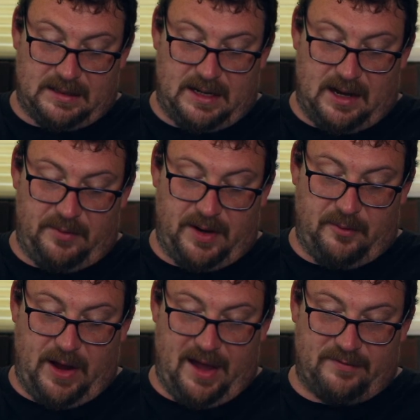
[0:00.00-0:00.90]

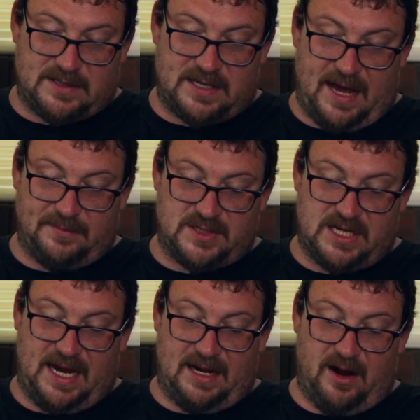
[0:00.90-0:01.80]
we have the same
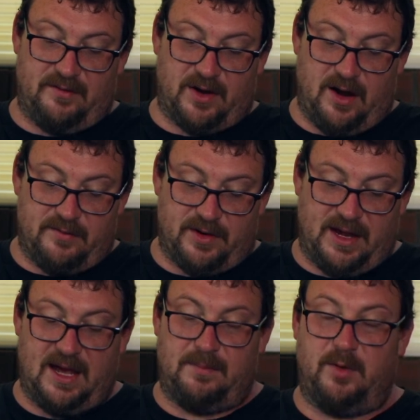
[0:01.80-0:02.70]
scene over and over
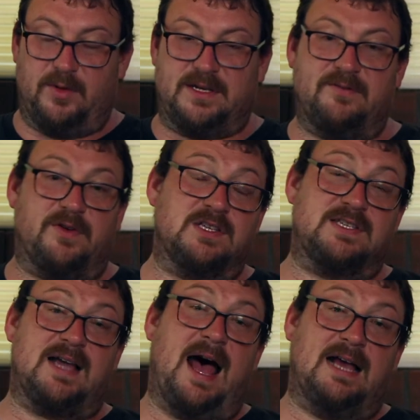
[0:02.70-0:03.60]
again, but with different
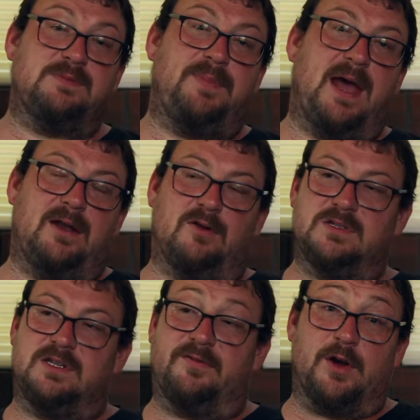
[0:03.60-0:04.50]
size
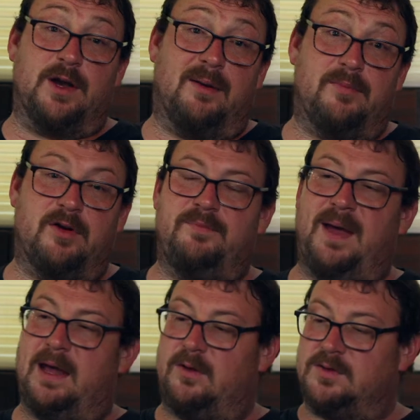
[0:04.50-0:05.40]
panels, different number of
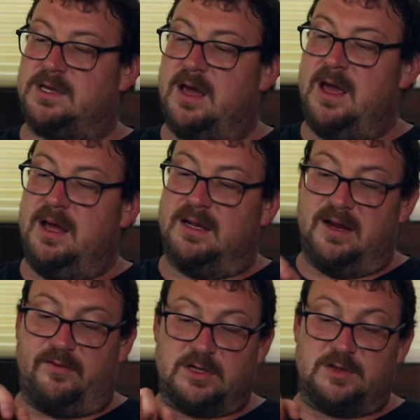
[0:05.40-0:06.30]
panels,
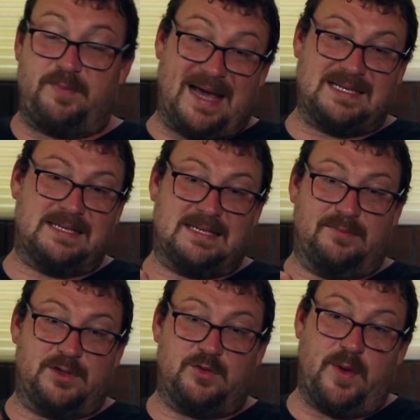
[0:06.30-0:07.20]
different spaces
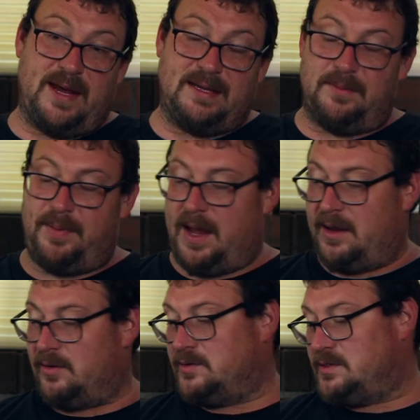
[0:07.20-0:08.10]
in between the
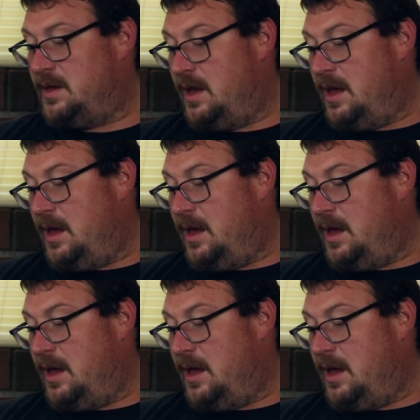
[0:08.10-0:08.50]
panels,